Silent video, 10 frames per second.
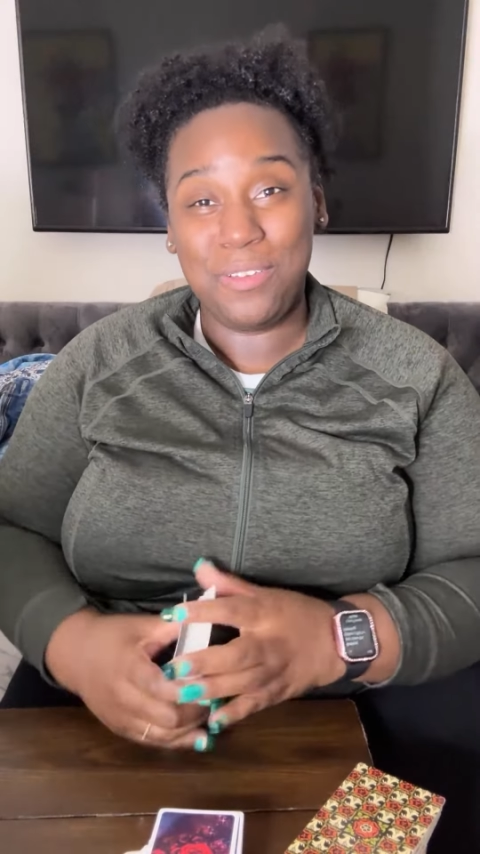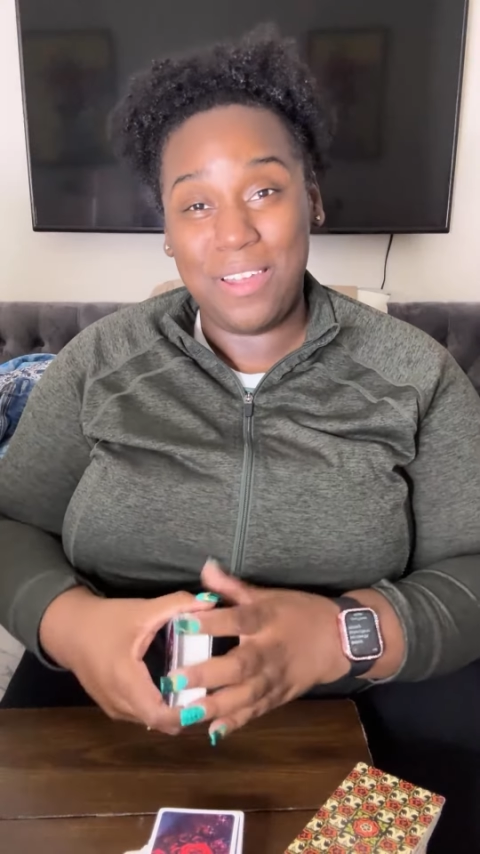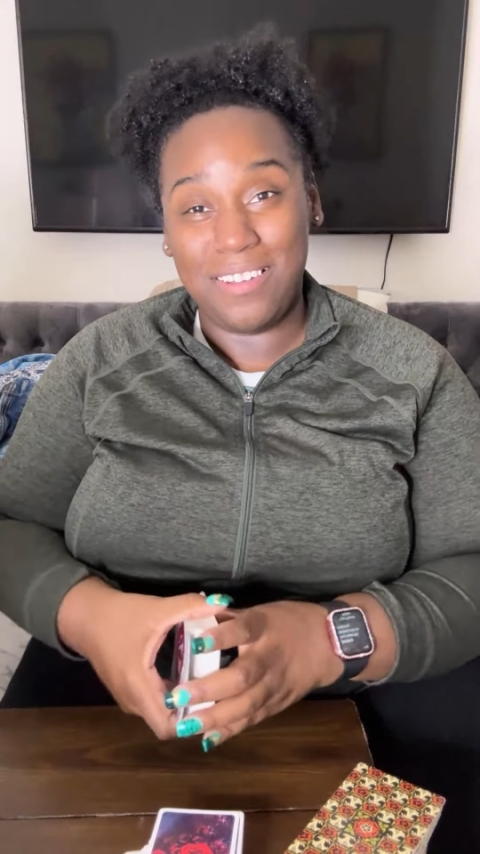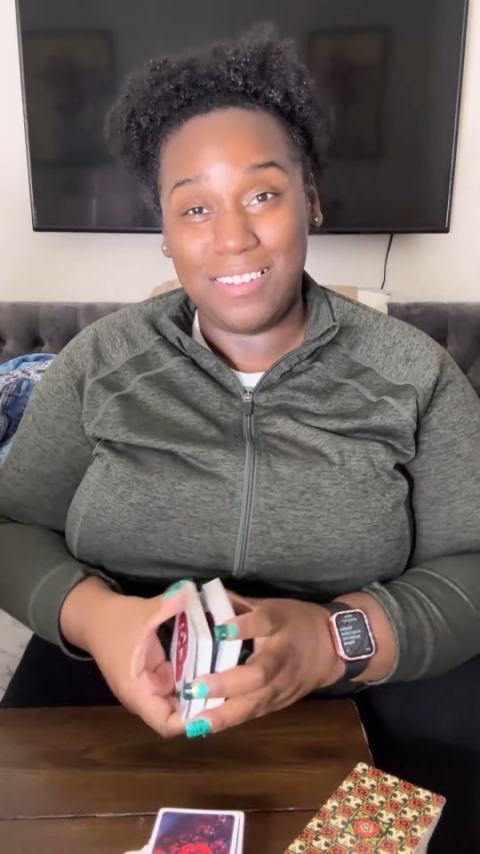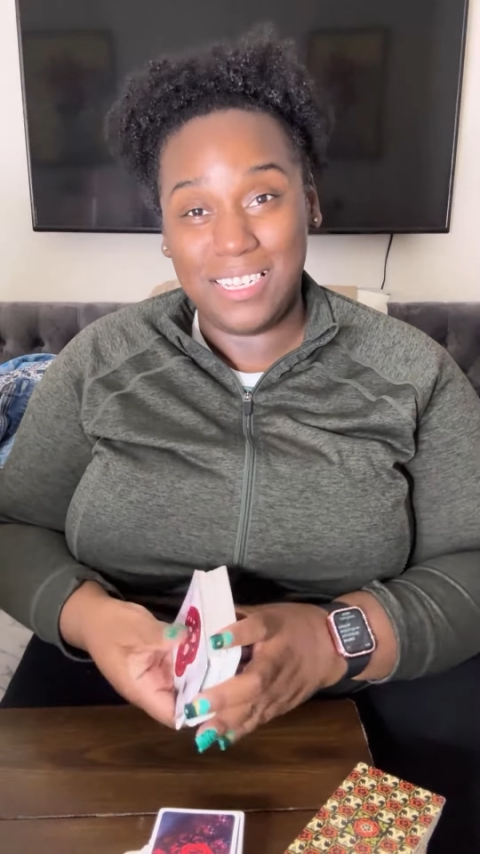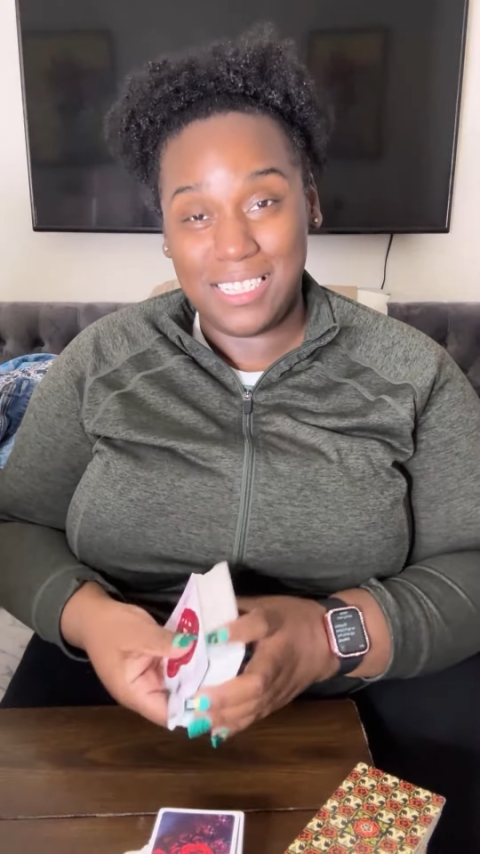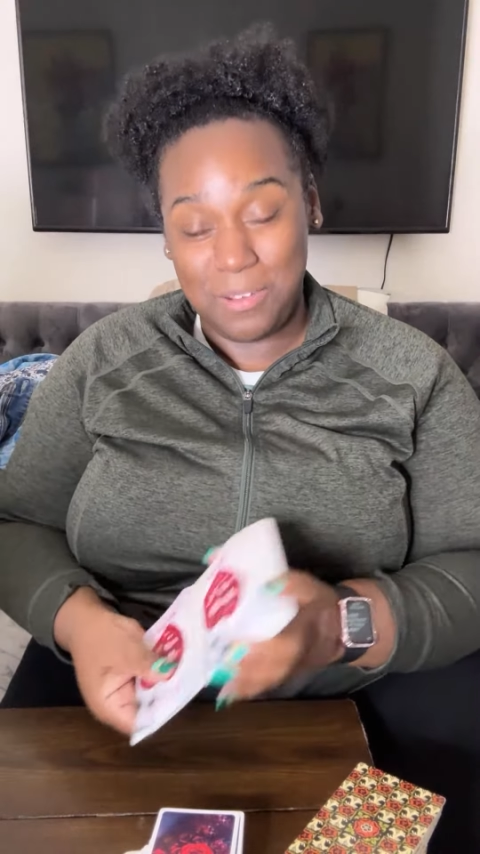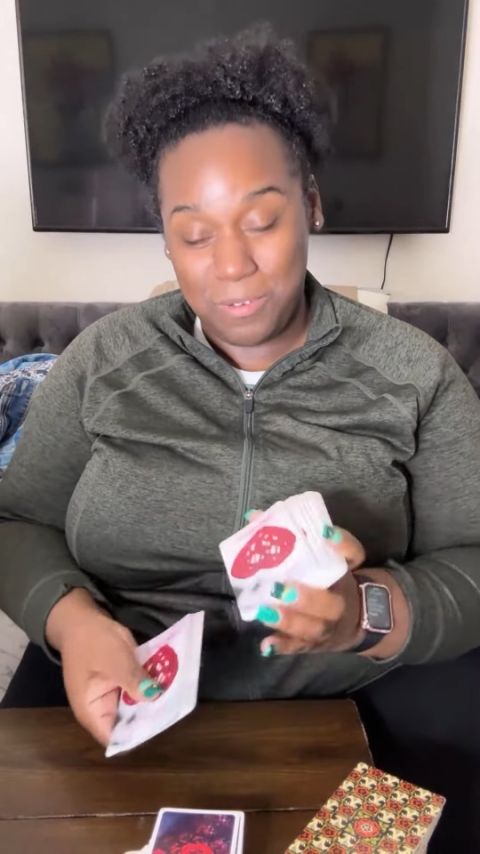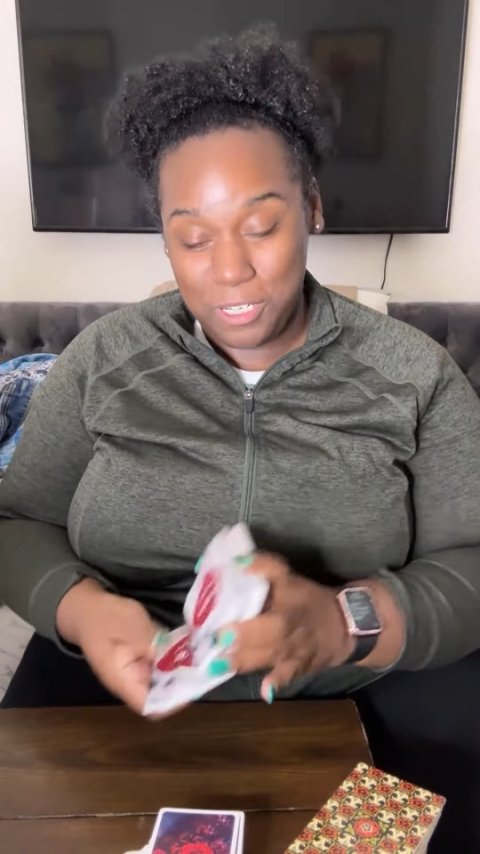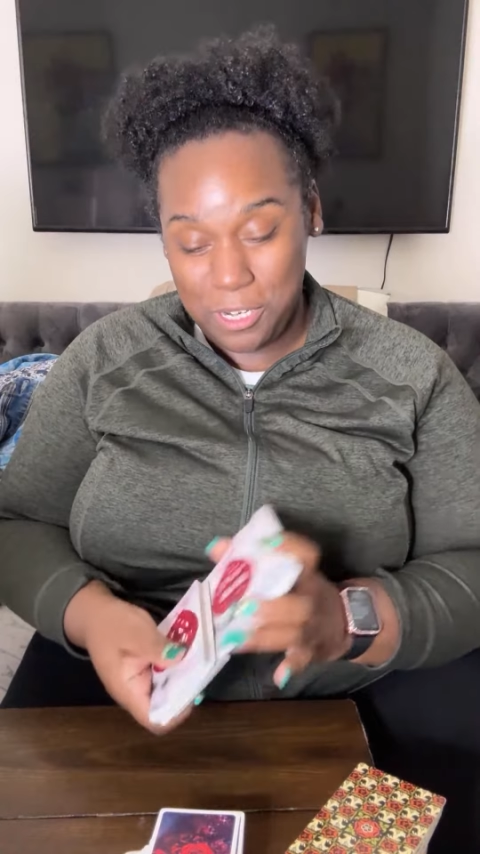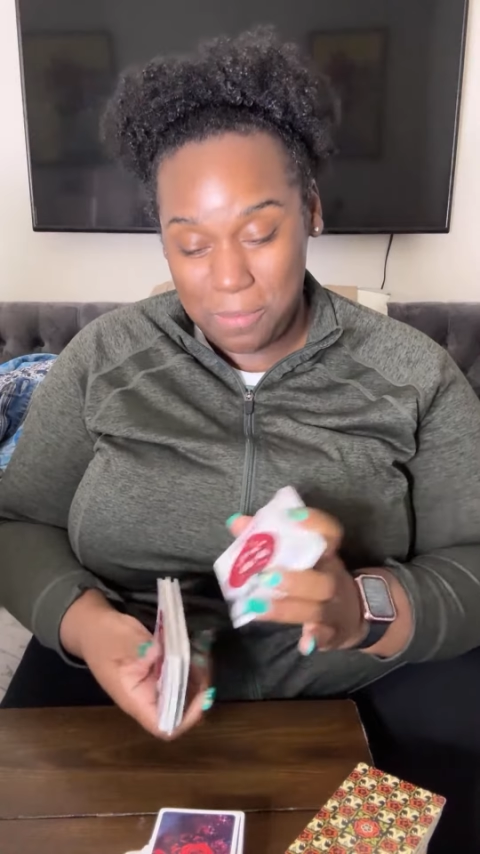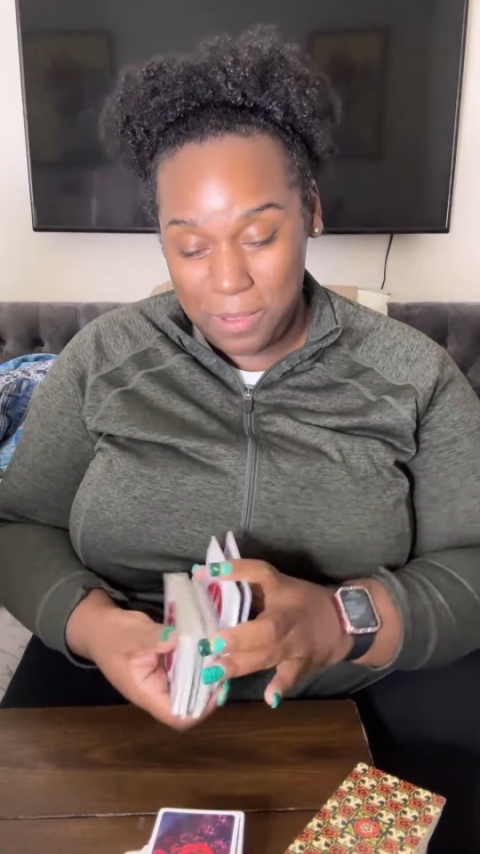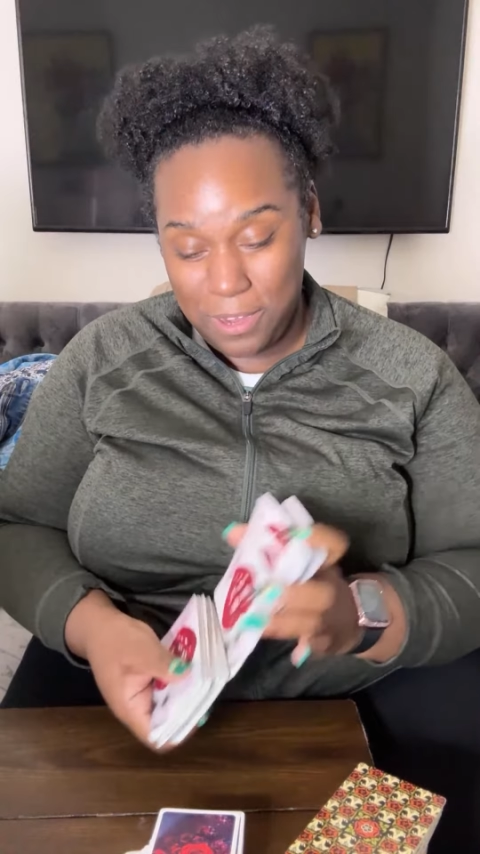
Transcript: you out because they want you to be